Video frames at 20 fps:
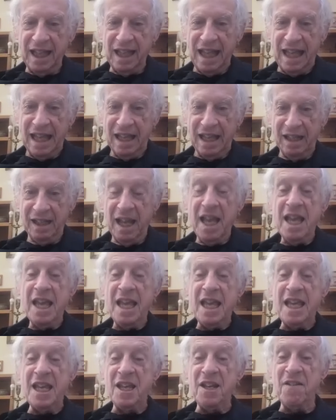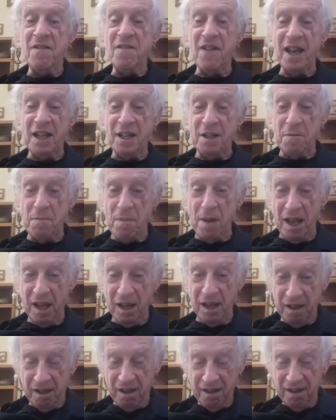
Lee. He invited me.